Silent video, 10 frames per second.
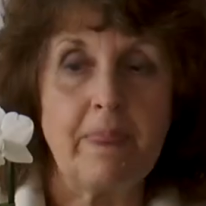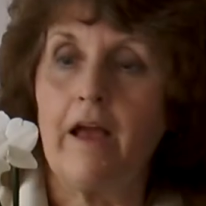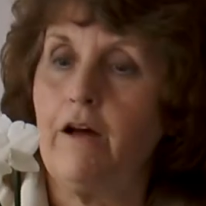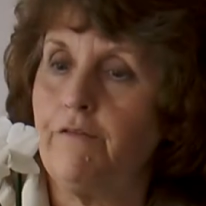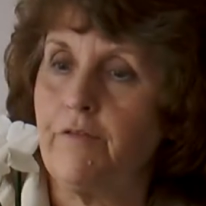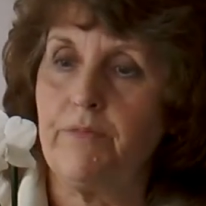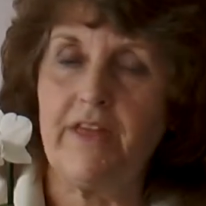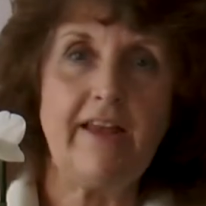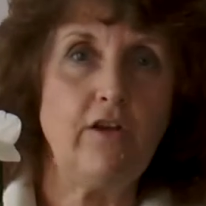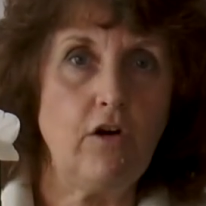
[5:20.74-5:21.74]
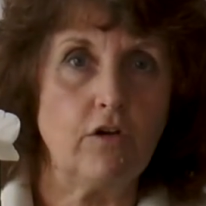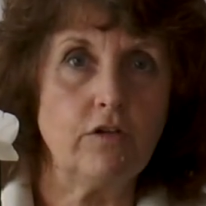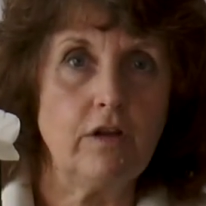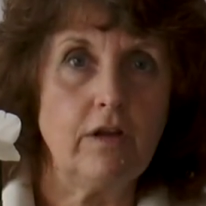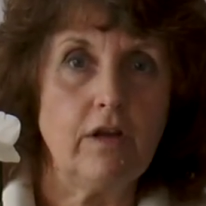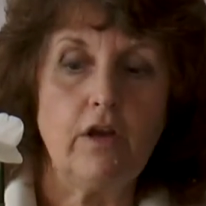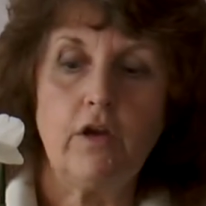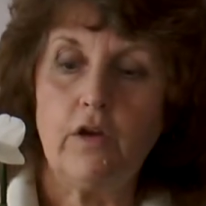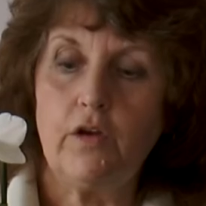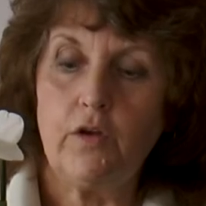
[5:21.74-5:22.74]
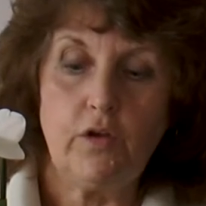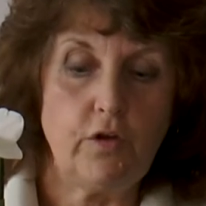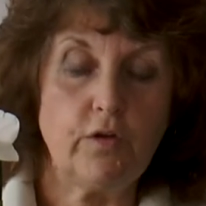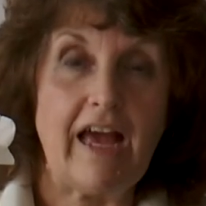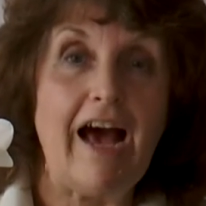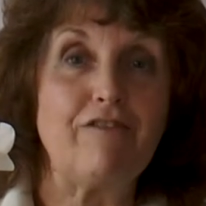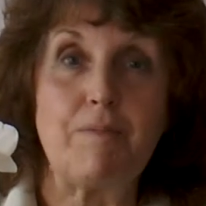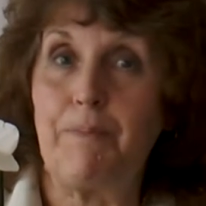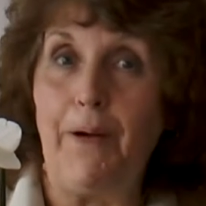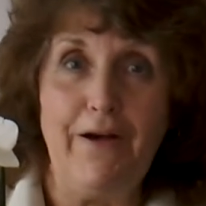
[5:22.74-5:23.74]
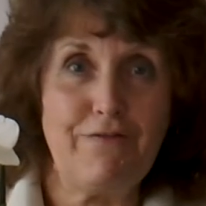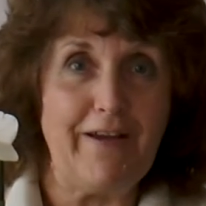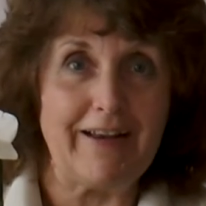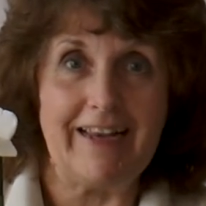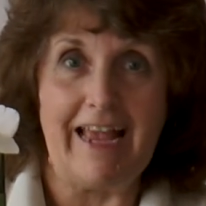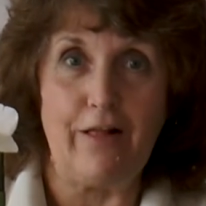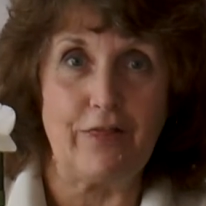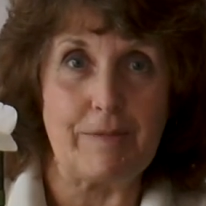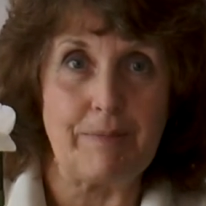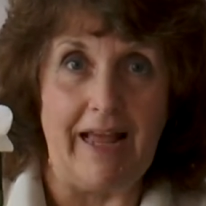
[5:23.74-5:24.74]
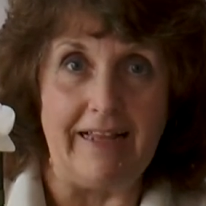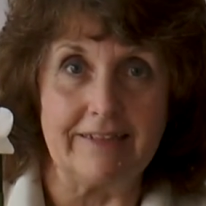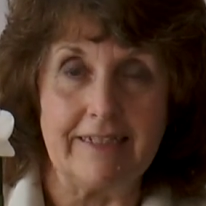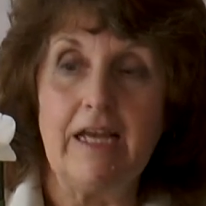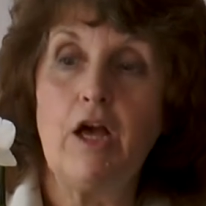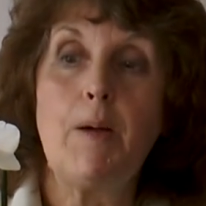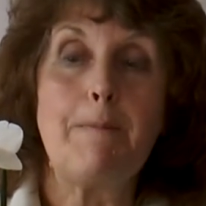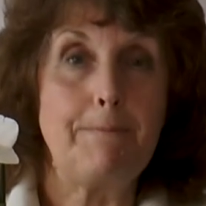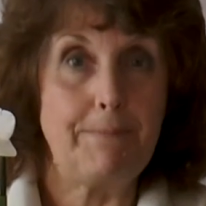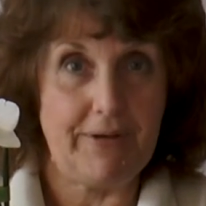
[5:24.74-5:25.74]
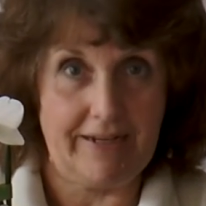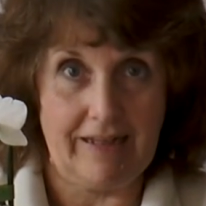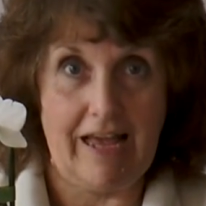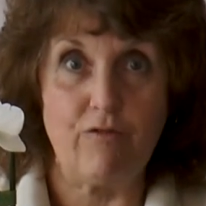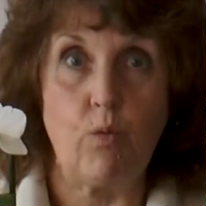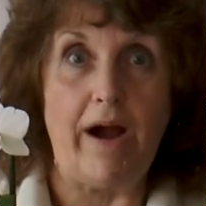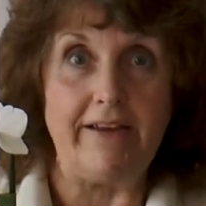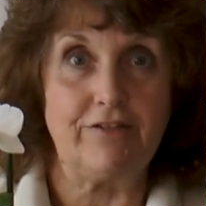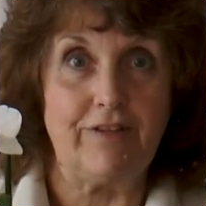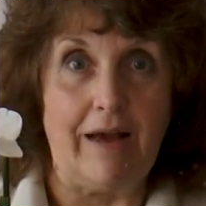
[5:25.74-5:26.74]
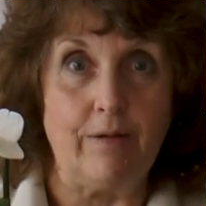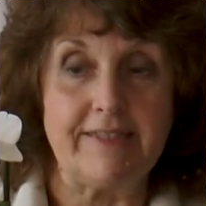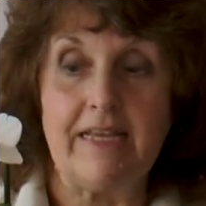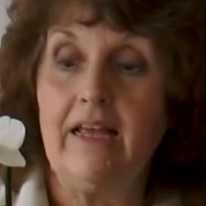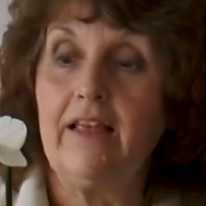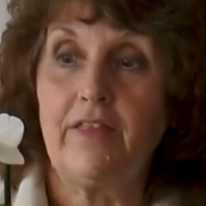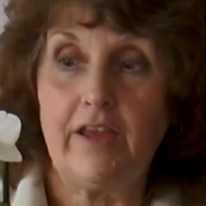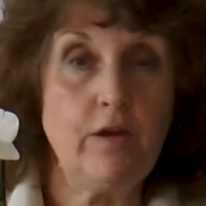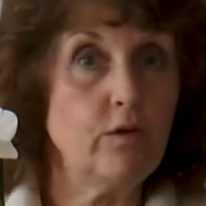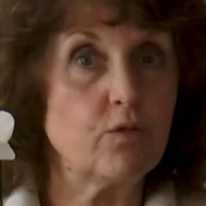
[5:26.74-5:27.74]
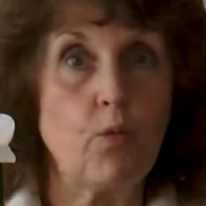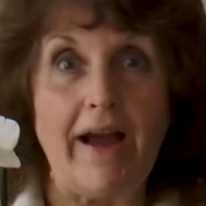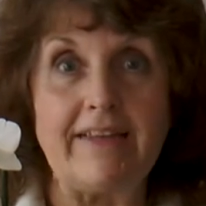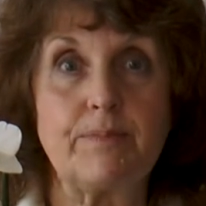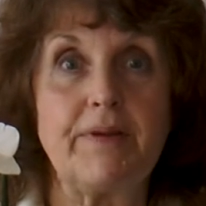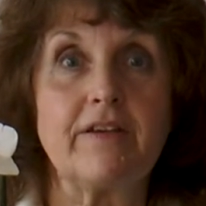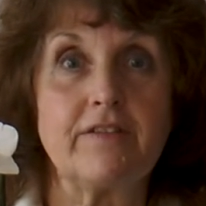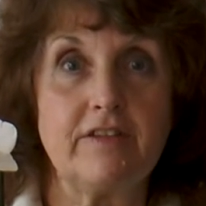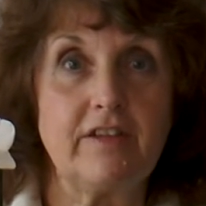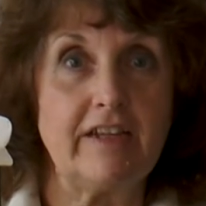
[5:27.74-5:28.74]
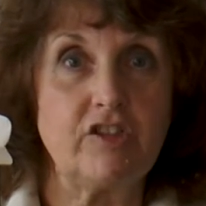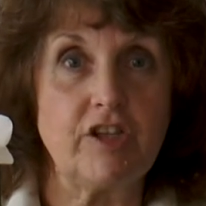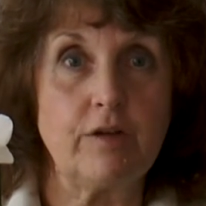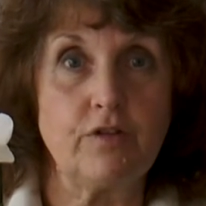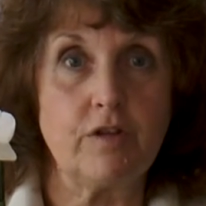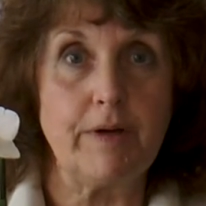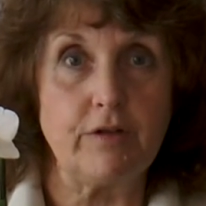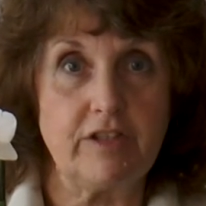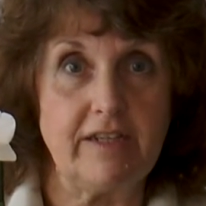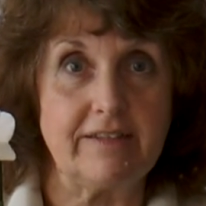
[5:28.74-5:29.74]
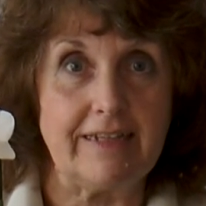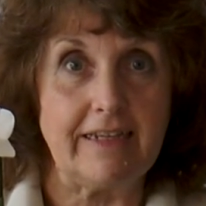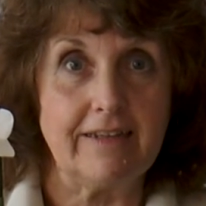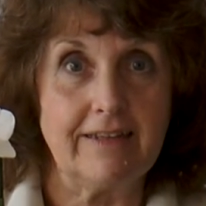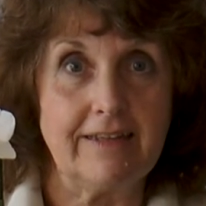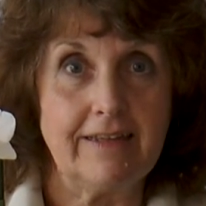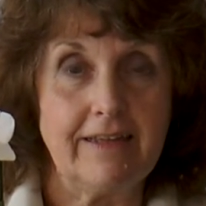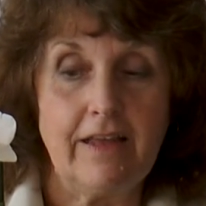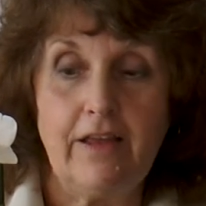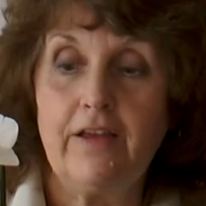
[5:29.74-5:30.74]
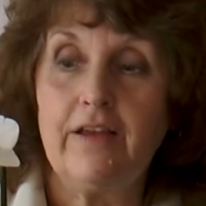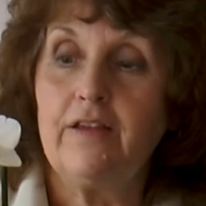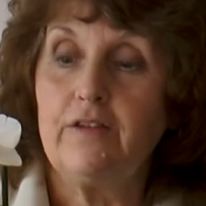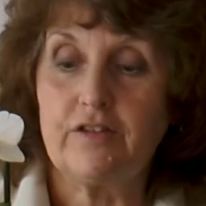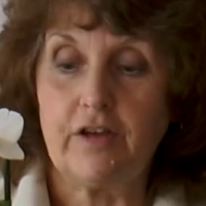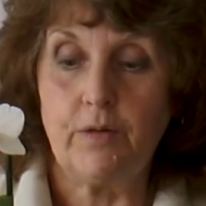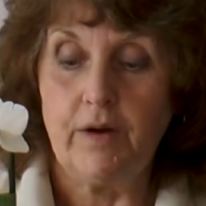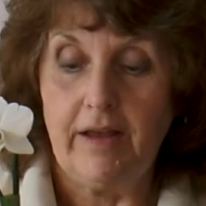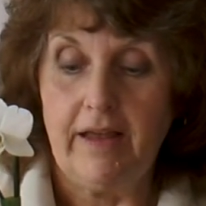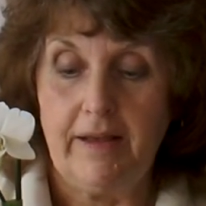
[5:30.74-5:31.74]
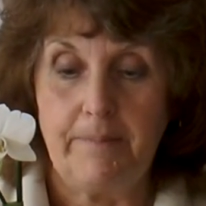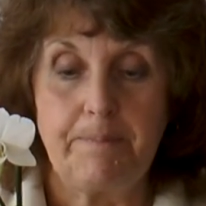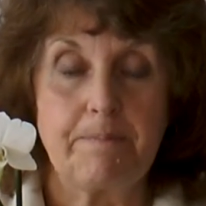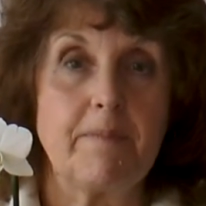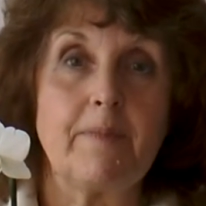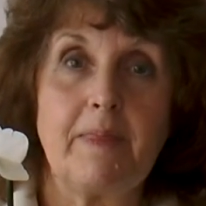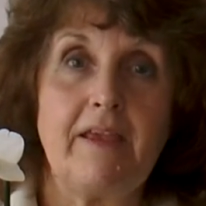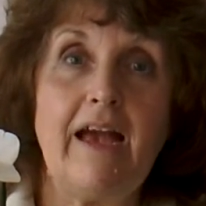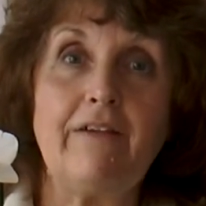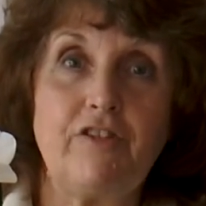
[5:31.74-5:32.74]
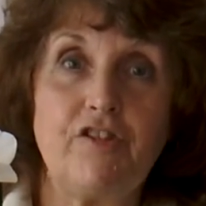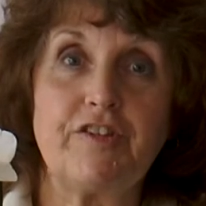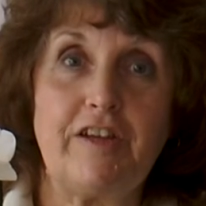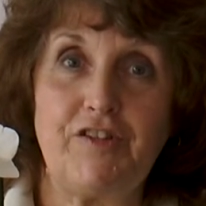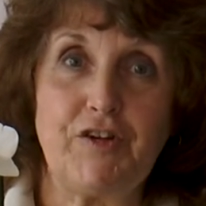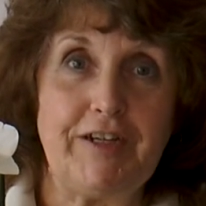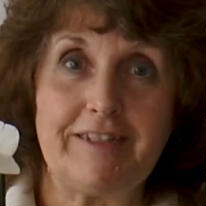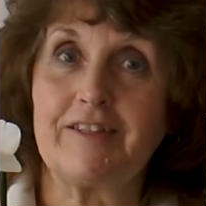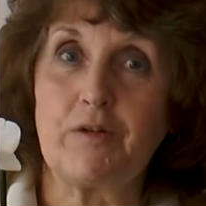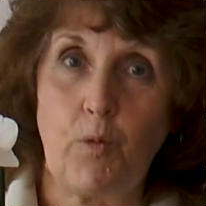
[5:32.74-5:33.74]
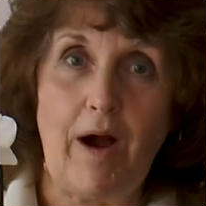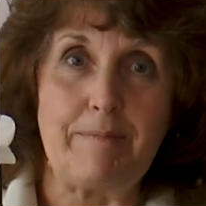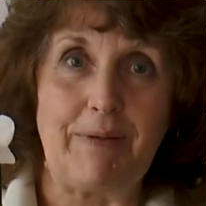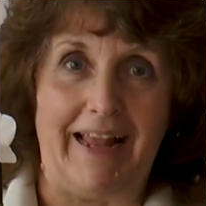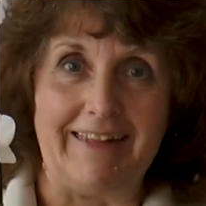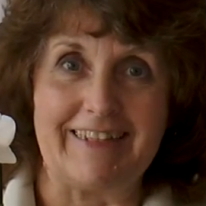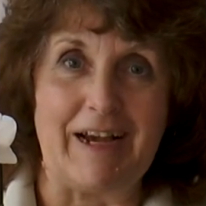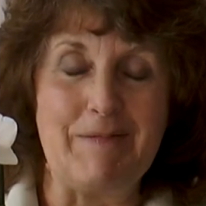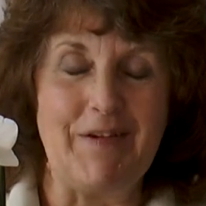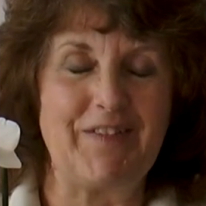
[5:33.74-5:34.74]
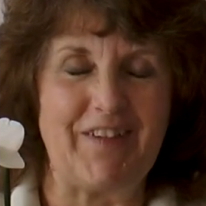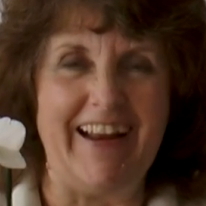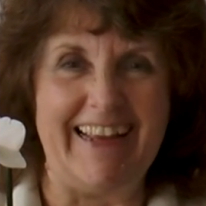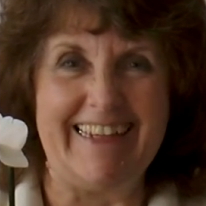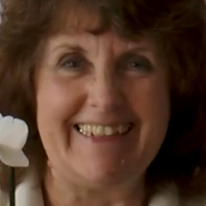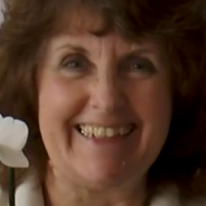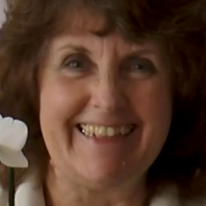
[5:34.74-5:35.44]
And from then on, you'll have a perfectly healthy plant, but it'll have white flowers. They use white because the dye shows the most easily. So you have to just enjoy it as a white plant, I'm afraid.